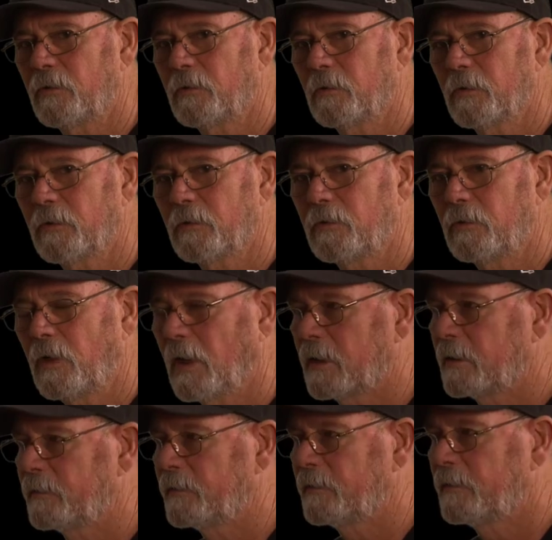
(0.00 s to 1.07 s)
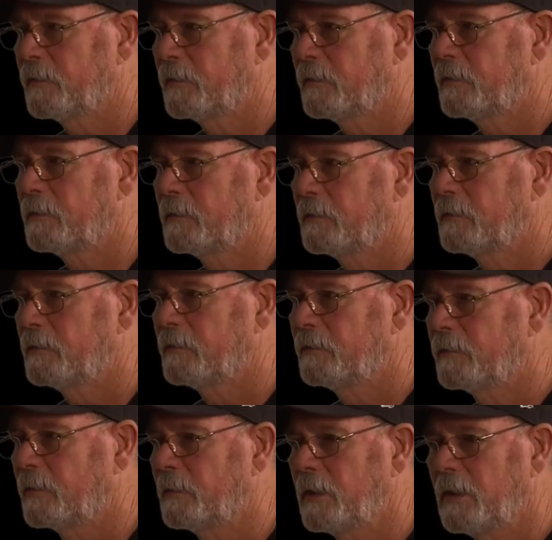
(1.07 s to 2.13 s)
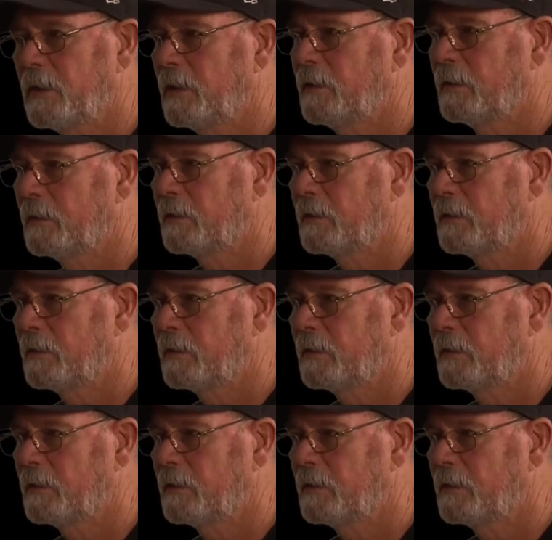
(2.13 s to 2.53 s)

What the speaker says: what's attractive for me.